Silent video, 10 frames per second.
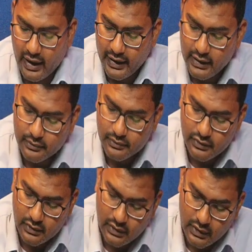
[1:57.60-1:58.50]

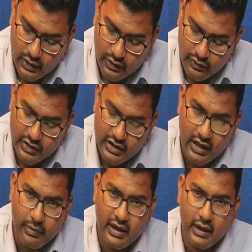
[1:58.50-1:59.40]
items which
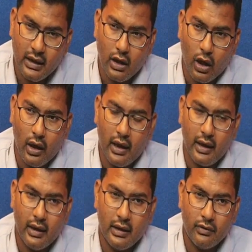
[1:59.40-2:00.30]
can be called
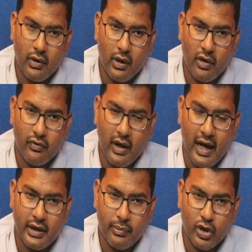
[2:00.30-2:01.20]
in the form of
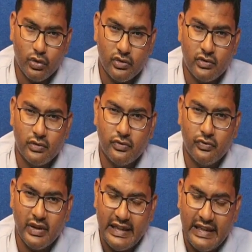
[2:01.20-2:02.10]
attributes,
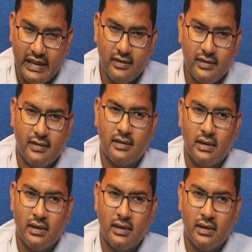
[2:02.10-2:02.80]
fields,